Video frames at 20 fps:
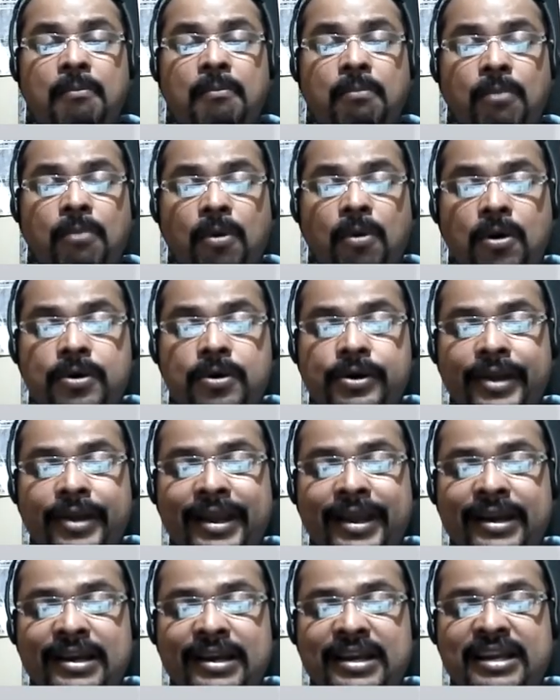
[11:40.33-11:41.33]

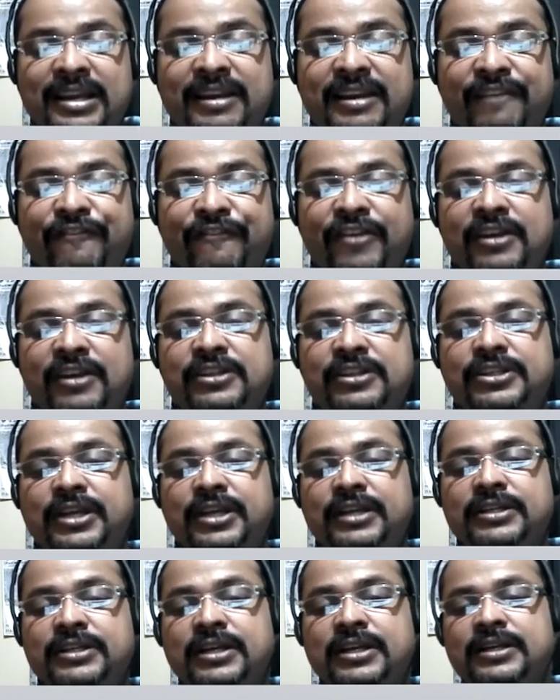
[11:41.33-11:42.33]
moderately
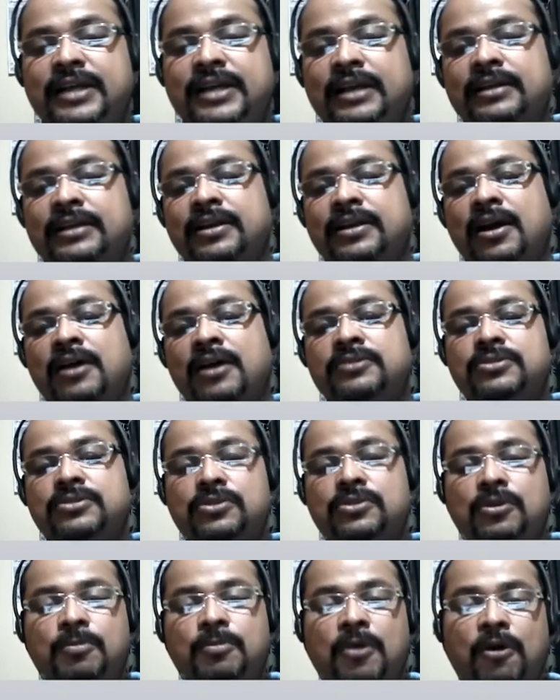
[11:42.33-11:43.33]
differentiated duct
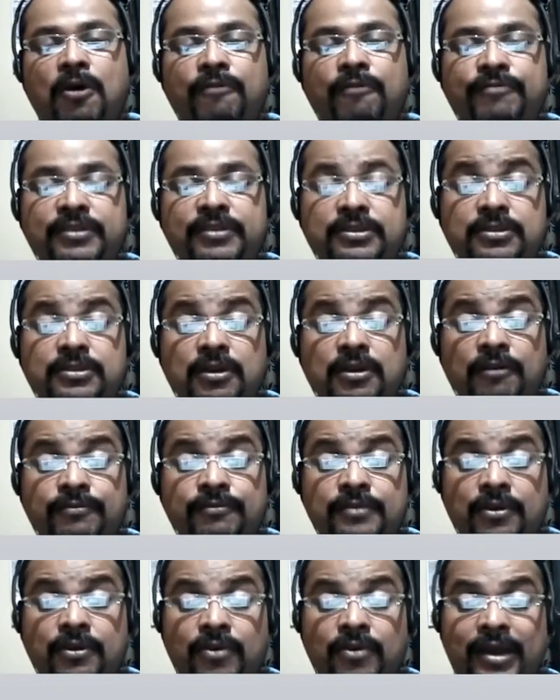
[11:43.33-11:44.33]
carcinoma of
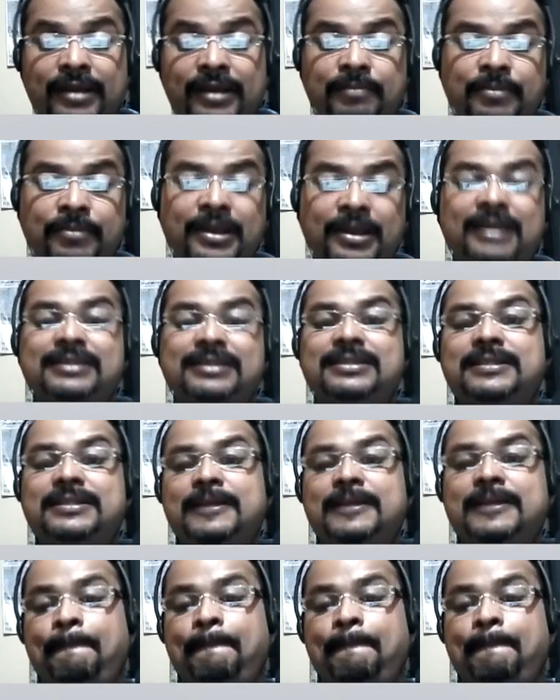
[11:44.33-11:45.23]
the right breast.